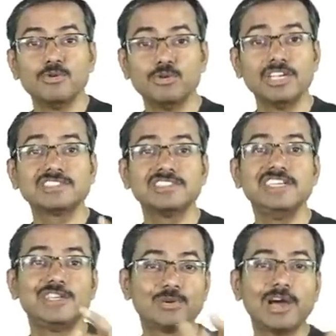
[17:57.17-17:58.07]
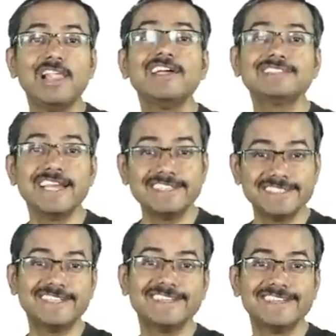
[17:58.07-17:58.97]
You just need two colors, that's
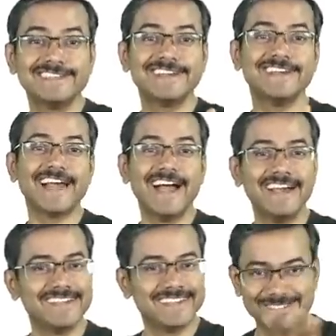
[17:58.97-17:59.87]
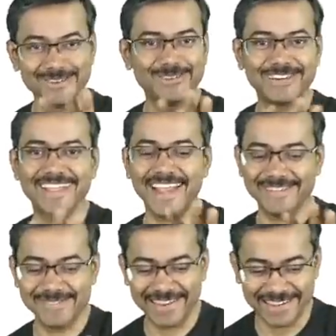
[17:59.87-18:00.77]
it. Don't
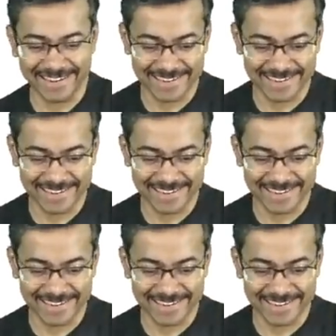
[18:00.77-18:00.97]
get many